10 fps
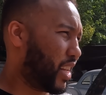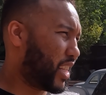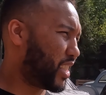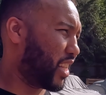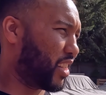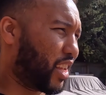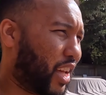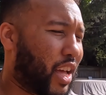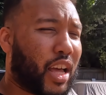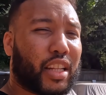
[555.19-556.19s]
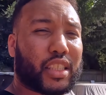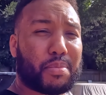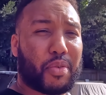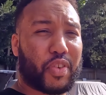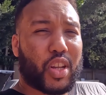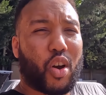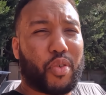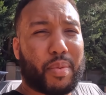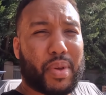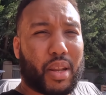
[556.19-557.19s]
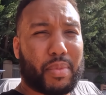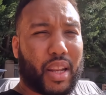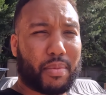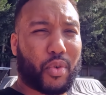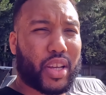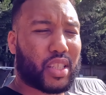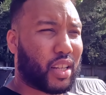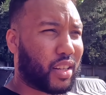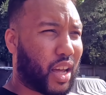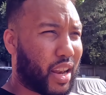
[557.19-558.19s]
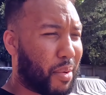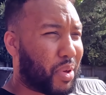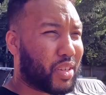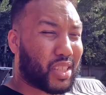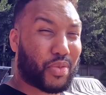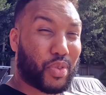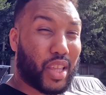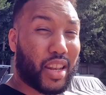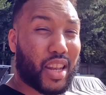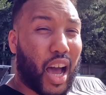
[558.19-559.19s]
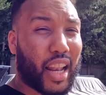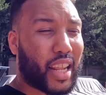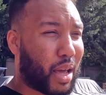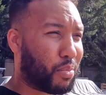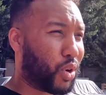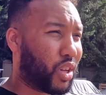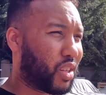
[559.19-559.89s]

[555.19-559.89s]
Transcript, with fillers: Listen, this could be a video of him, me, and him racing, and I'm gonna just annihilate that boy.